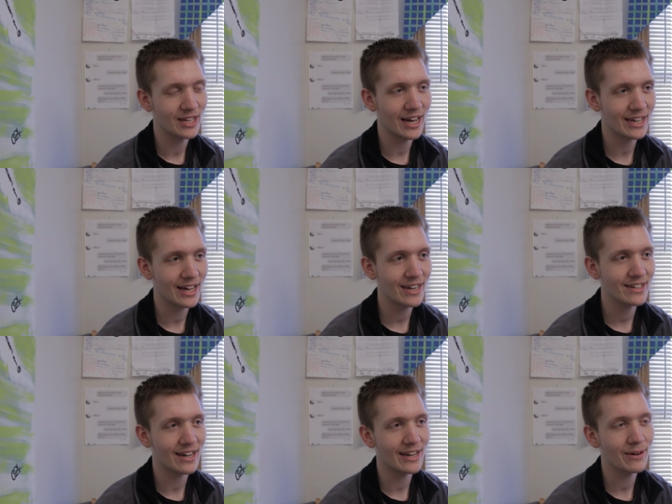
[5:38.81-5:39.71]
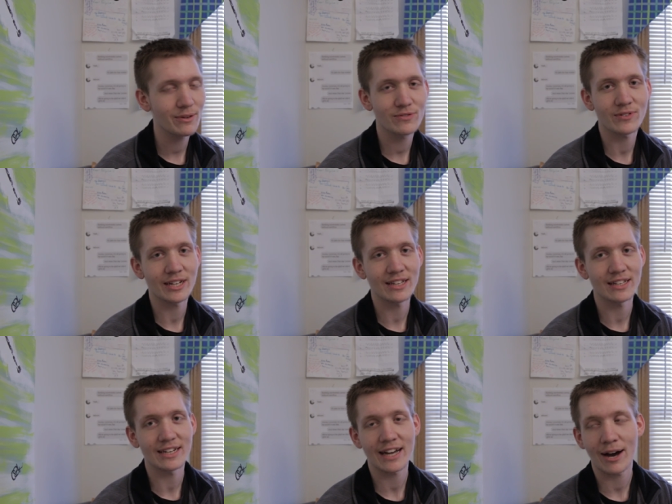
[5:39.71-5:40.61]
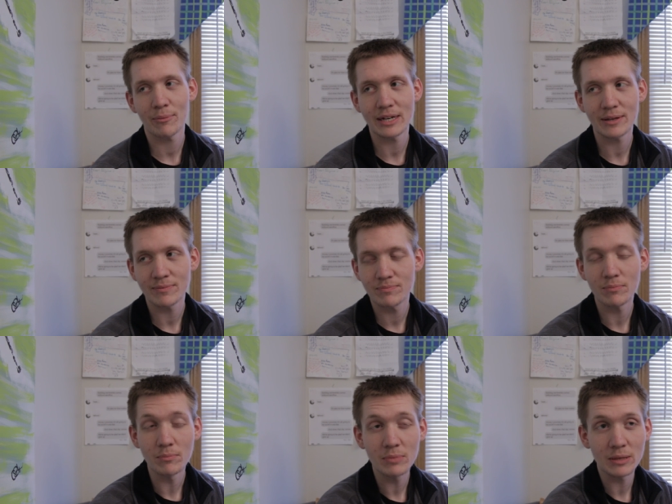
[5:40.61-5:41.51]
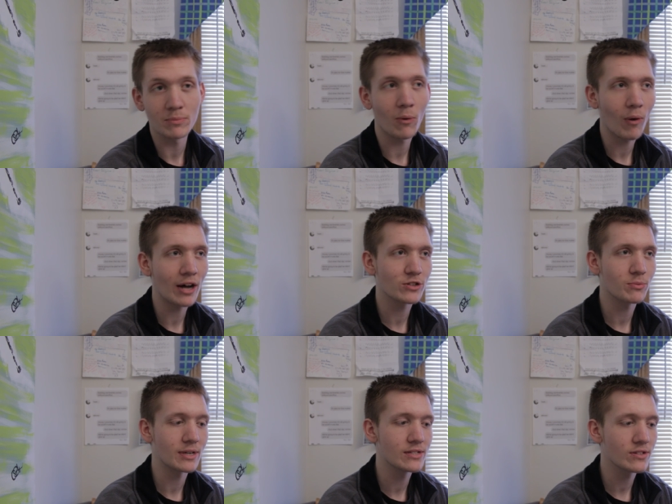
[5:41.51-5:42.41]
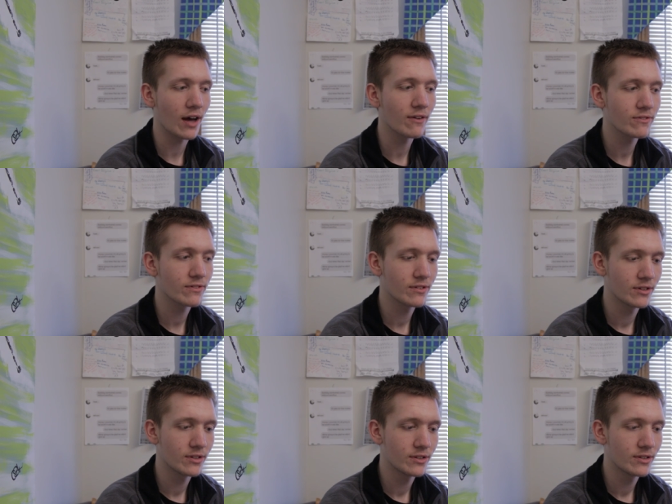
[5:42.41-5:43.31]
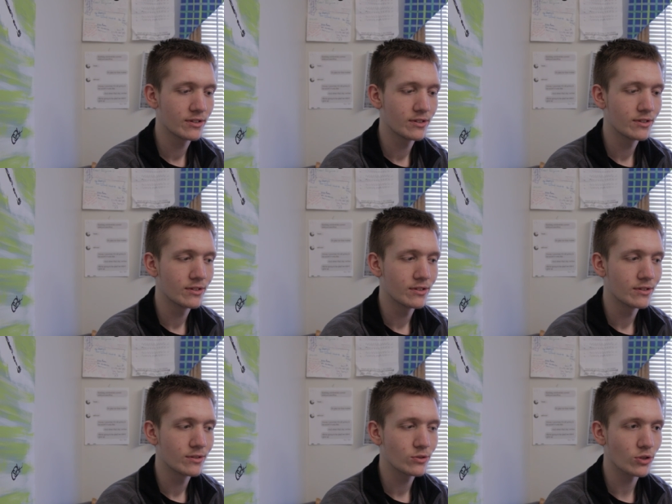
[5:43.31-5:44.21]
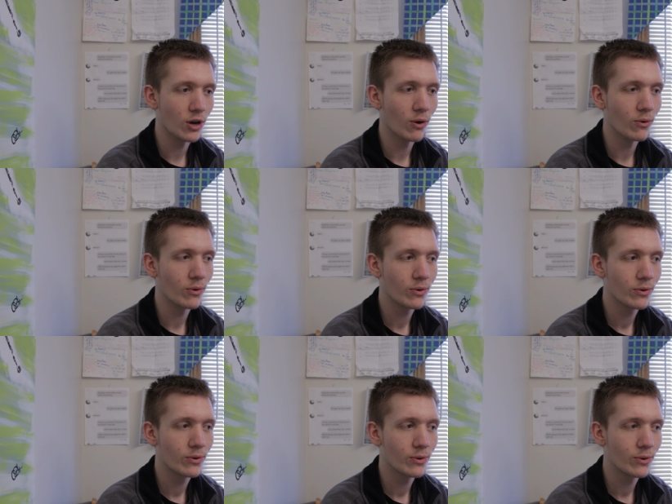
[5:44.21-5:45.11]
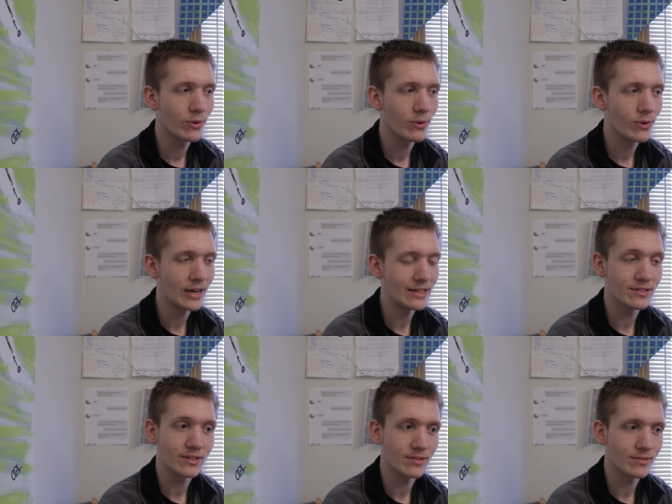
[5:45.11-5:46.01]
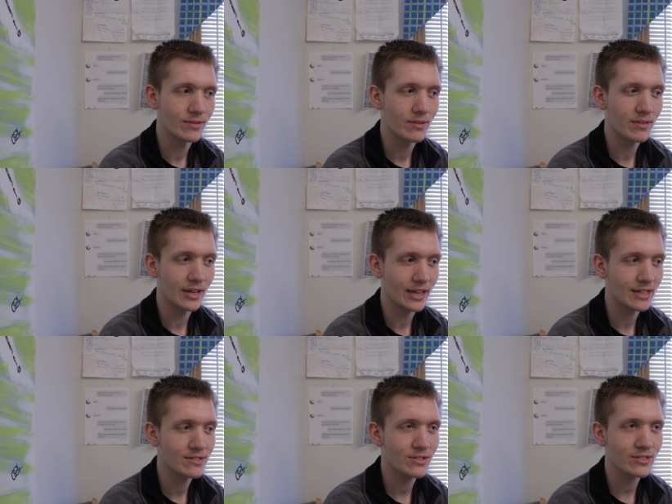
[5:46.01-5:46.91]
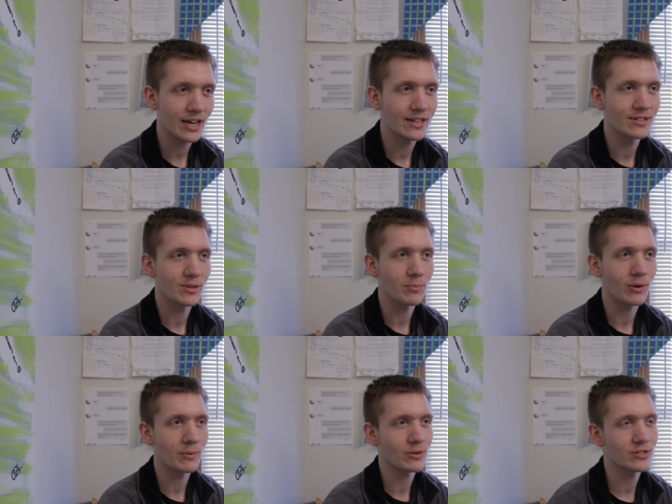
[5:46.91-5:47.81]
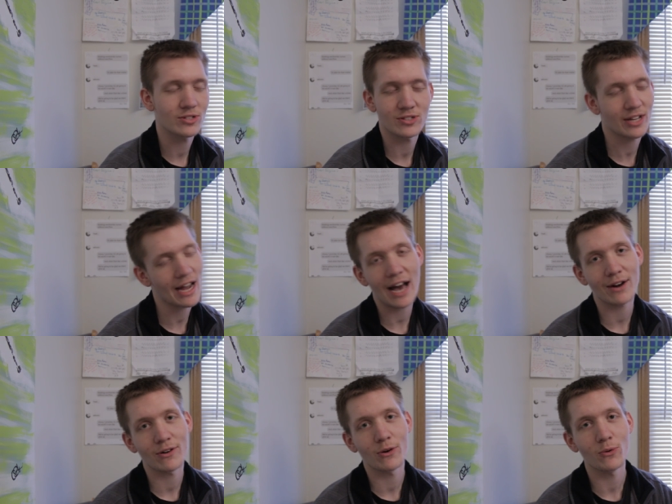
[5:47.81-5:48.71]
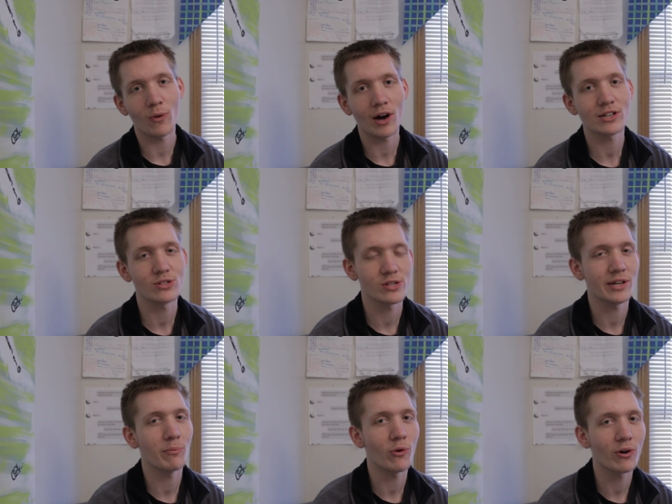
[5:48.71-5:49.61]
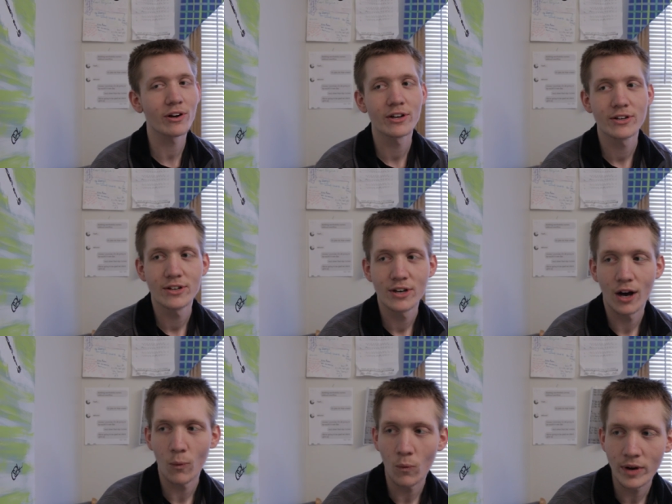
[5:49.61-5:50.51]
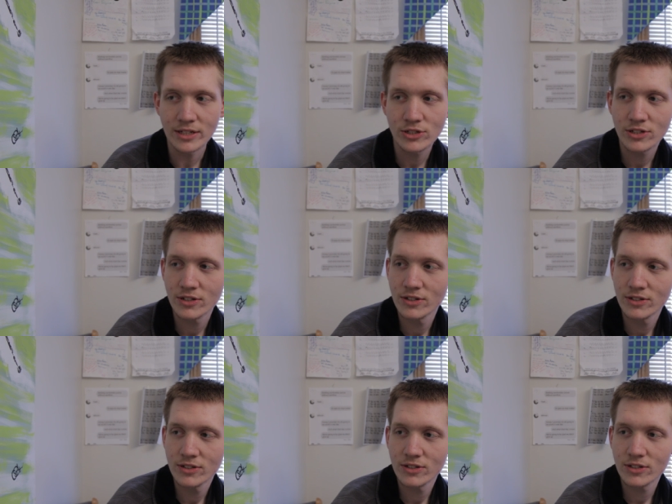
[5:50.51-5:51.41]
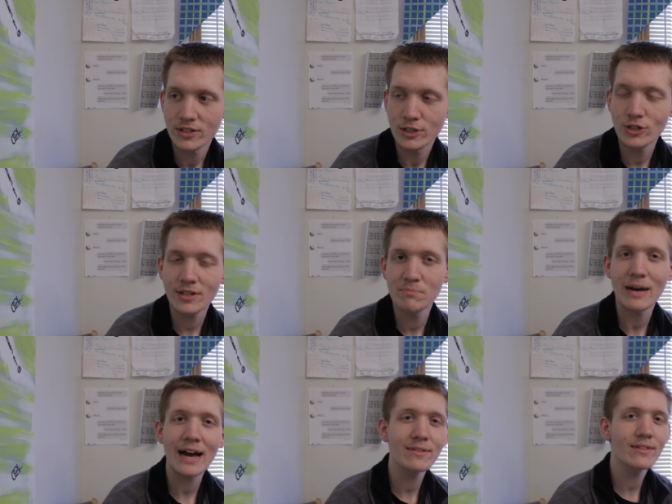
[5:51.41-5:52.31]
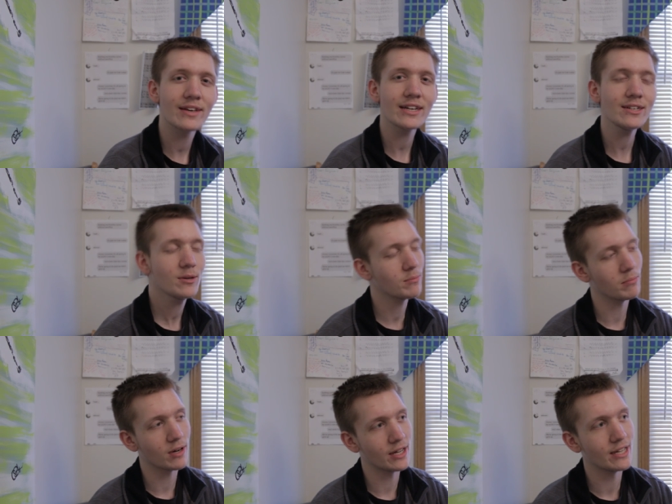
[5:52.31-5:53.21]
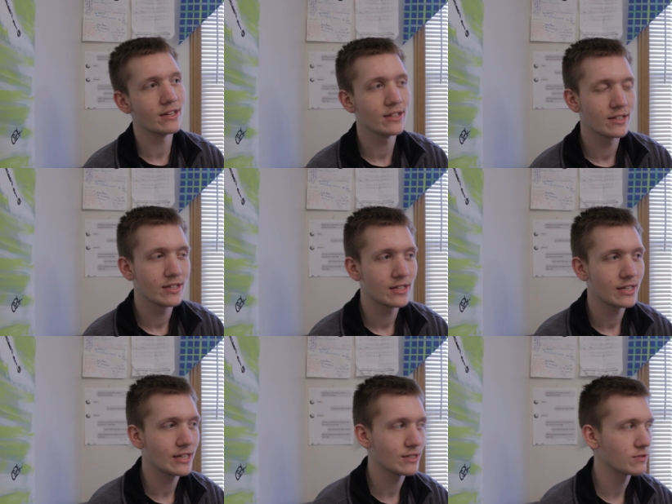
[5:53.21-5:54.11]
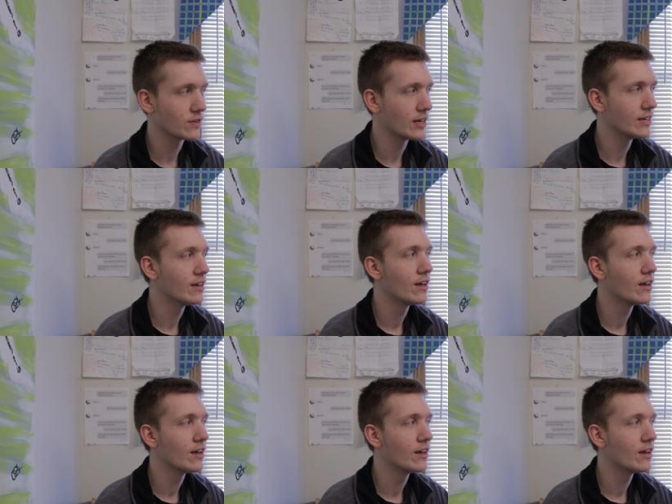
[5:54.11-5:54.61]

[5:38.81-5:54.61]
I kind of, I always forget like how many people watch my stuff. So it's a thing. It's just gotten to the point where it's just like, I don't know who watches anymore, which good and bad thing, but it's fine